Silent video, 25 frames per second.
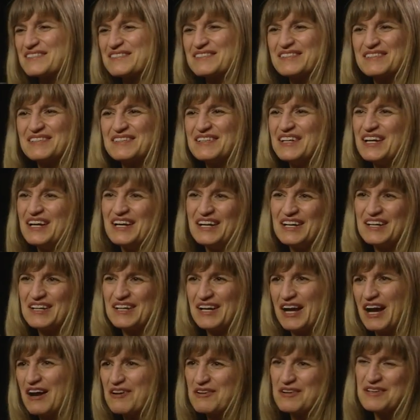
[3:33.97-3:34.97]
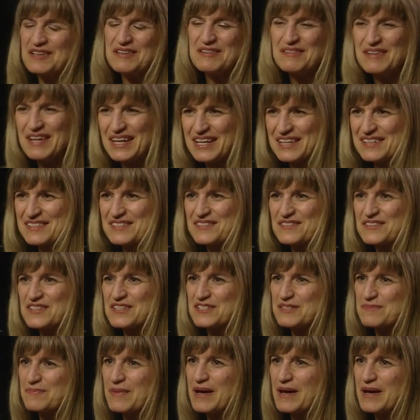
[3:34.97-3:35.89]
or how can you handle this?